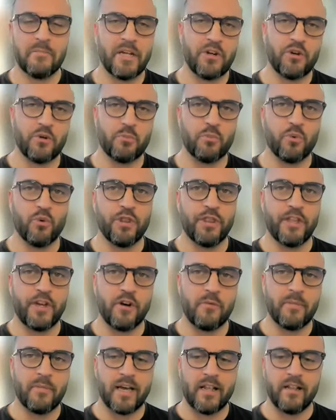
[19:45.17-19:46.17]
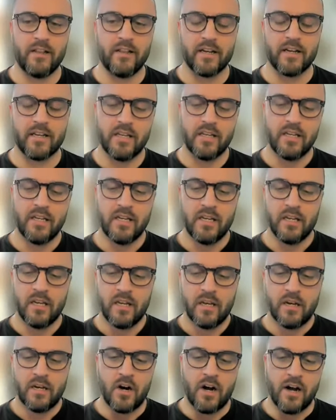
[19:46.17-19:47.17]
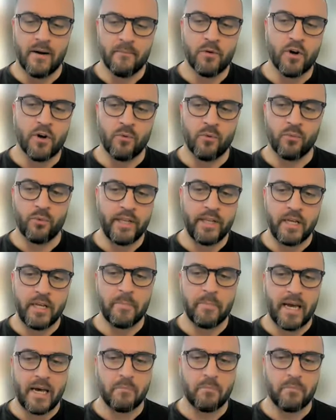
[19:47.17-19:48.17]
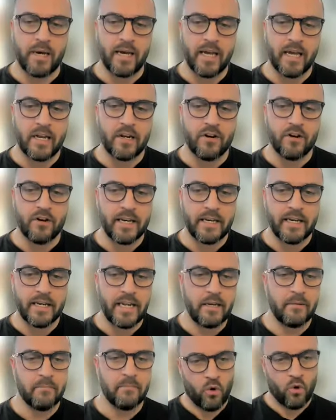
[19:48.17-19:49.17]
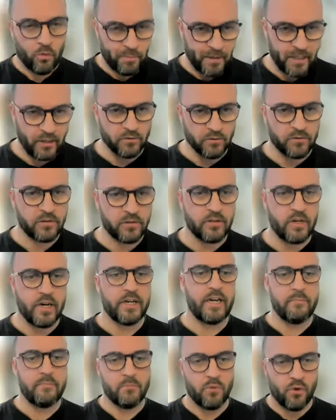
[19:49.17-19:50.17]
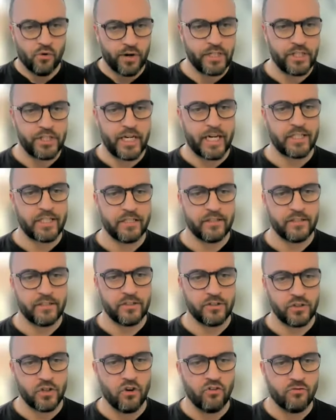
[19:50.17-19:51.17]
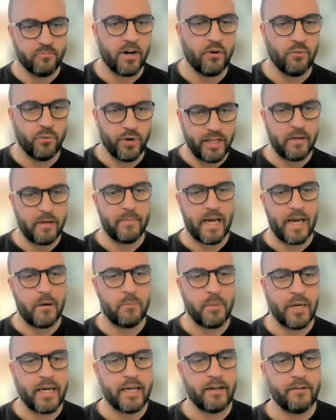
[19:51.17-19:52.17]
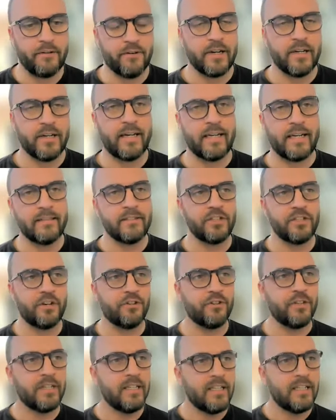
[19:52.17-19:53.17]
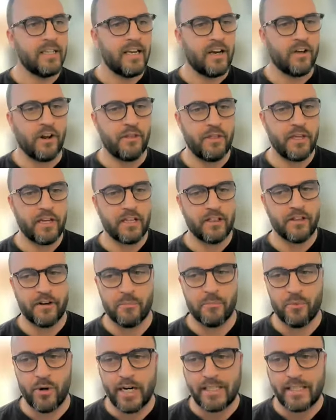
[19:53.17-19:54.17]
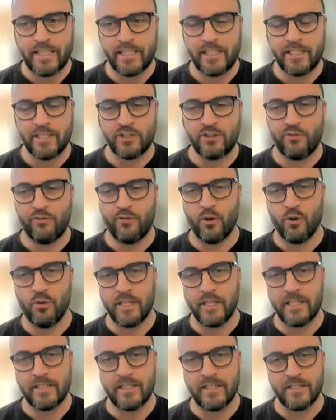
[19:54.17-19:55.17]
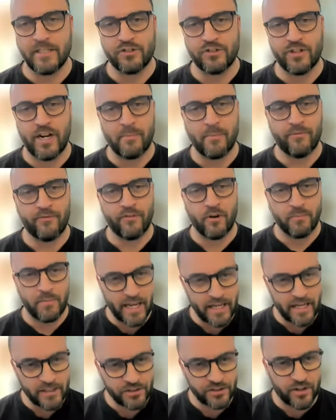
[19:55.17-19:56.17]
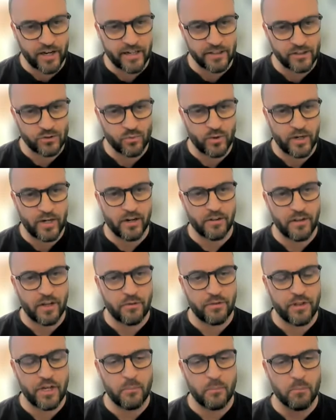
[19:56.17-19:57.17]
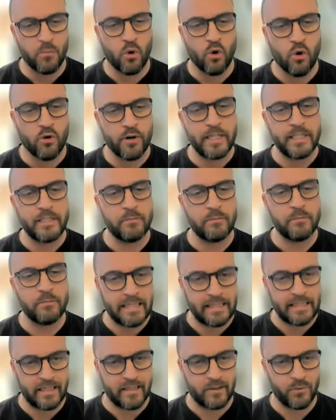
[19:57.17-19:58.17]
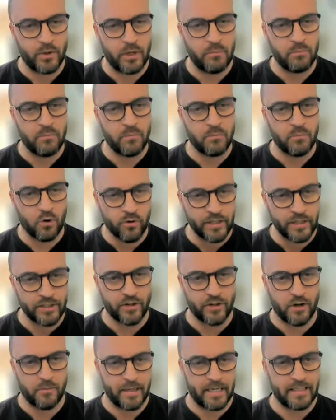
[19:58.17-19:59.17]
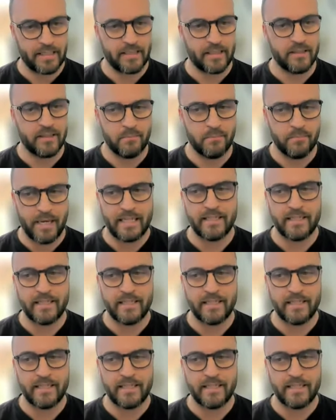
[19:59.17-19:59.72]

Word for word: You made a good point there about, like, I've got really bad pain. I need more pills. I need more injections to solve my really bad pain, right? And so, and I think a lot of practitioners fall into the trap from their side as well. They'll think more is better when more is not better.